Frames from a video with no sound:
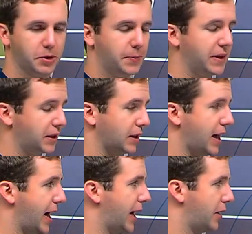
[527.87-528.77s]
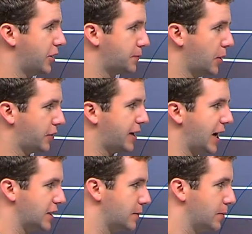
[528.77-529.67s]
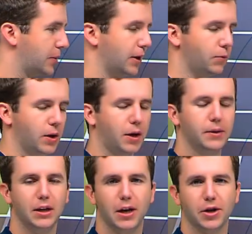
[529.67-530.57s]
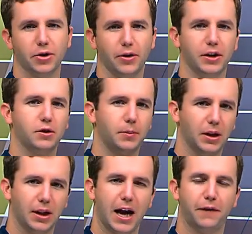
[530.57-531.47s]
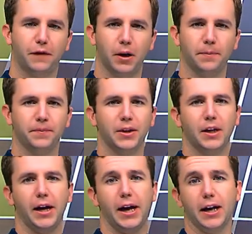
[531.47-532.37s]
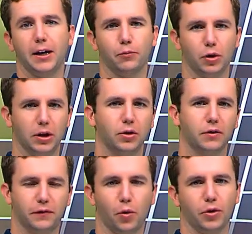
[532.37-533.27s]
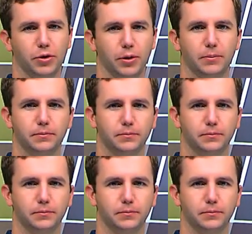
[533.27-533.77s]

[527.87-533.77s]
Expecting a lot out of this. Both guys have been playing well. So I think it's going to be a lot of fun, and I'm really looking forward to it.